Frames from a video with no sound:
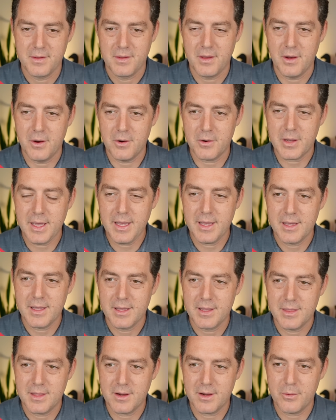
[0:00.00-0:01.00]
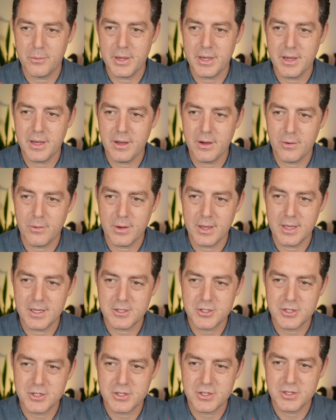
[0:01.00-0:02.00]
Okay, there we go.
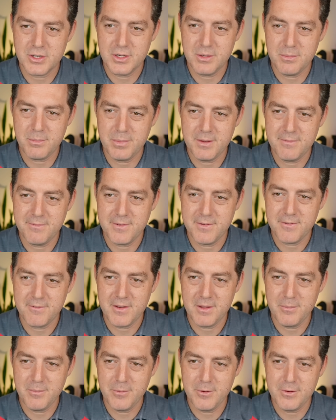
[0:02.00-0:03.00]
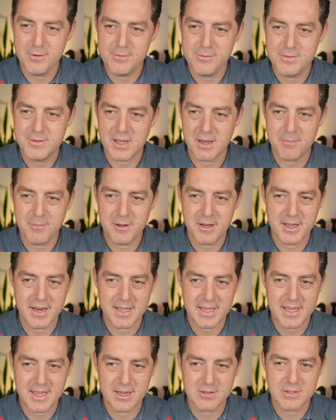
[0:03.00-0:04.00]
It should be fifty moves. I'm not going to
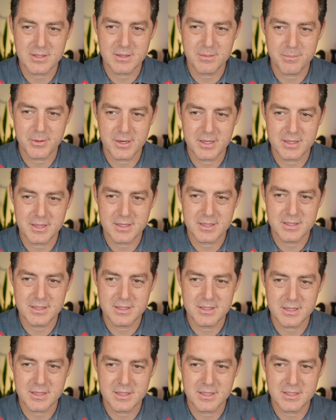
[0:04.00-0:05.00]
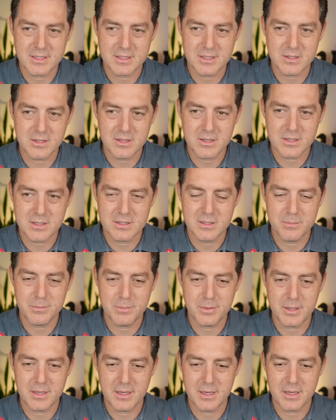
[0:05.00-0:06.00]
count it, but it does look to
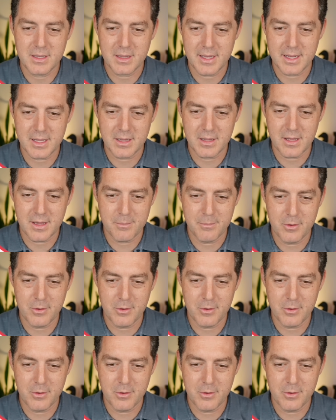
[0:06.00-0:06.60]
be like a lot of